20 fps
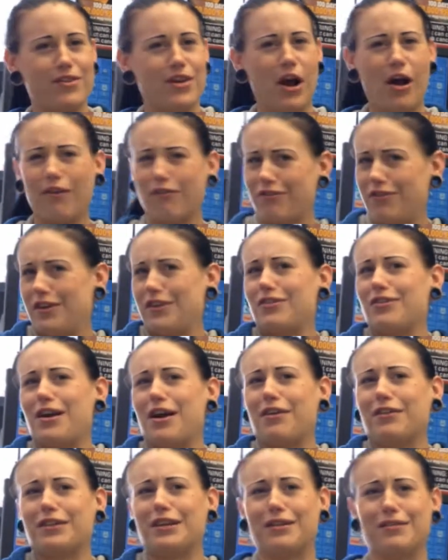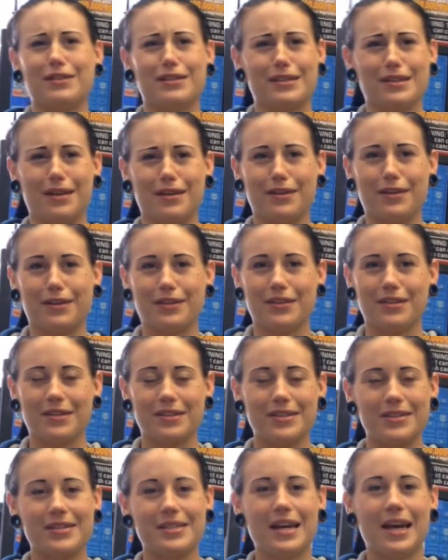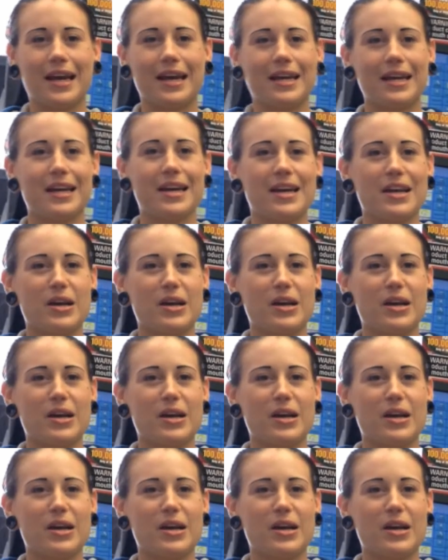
not figured out that we sell it on Thursday,